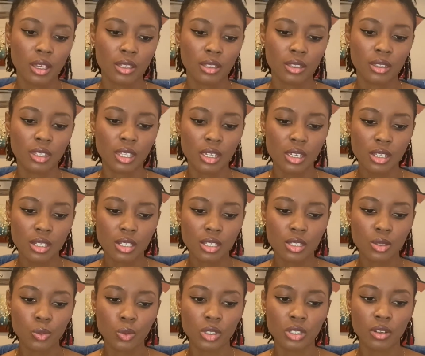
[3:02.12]
This
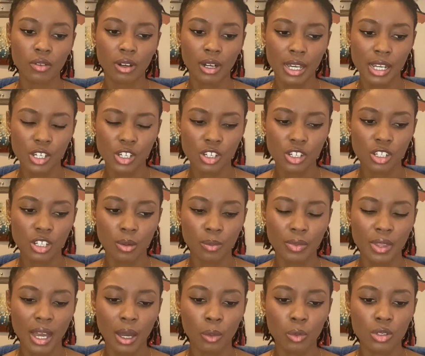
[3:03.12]
was a relationship
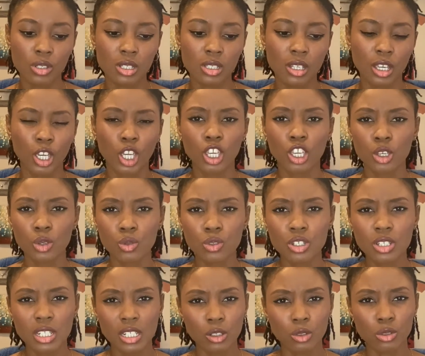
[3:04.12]
that was a huge
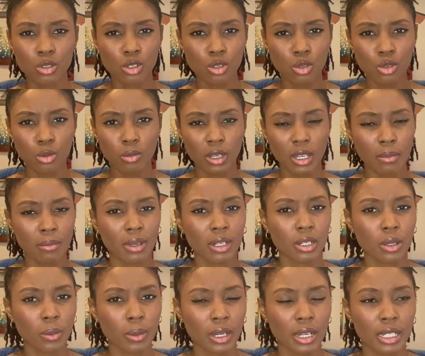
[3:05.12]
deal to me in many
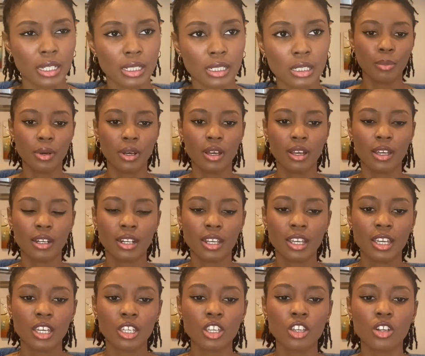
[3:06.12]
ways, but
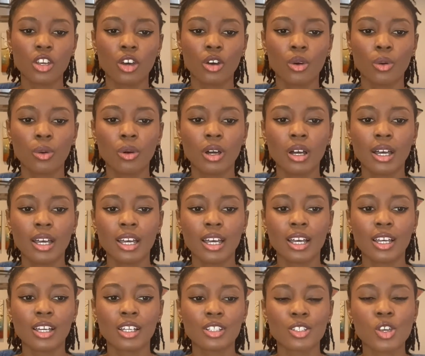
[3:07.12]
you know,
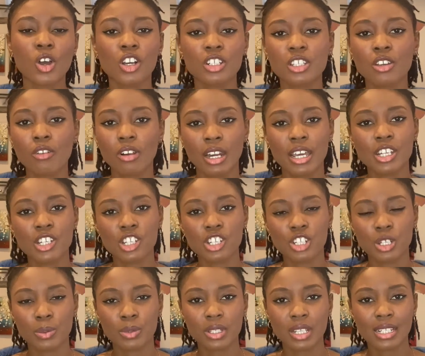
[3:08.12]
toxic
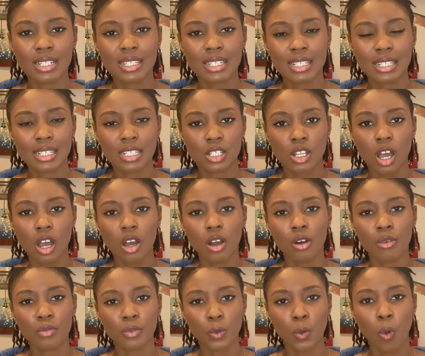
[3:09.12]
relationships tend to start
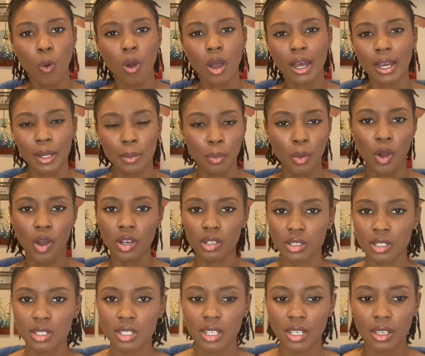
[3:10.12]
off quite
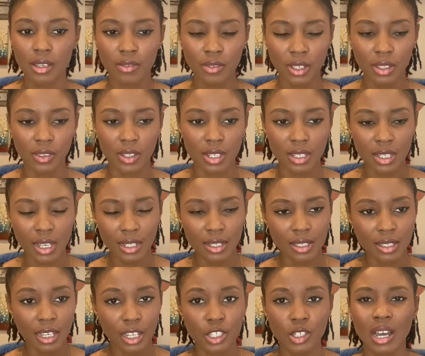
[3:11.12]
positive in the sense
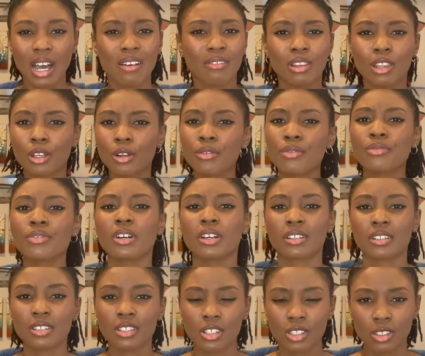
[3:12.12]
that you have a lot of
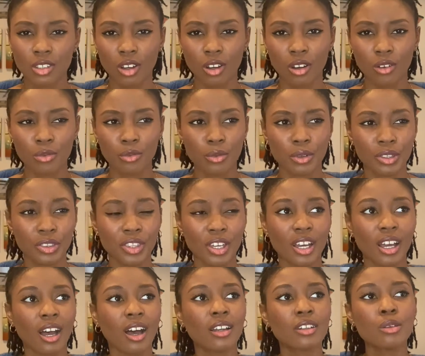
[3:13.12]
fun to start off with. The
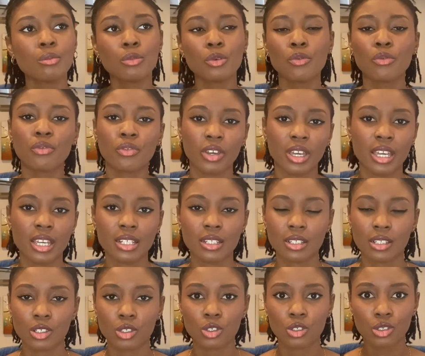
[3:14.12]
honeymoon phase
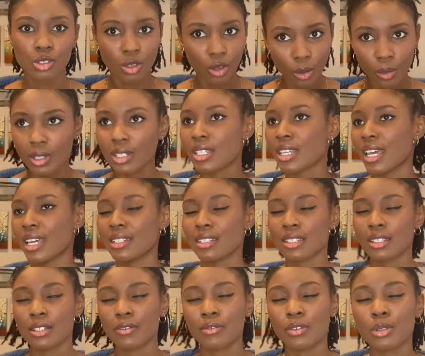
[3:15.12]
is so intense
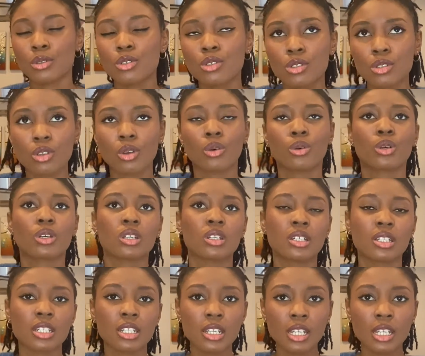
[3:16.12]
and it feels so good.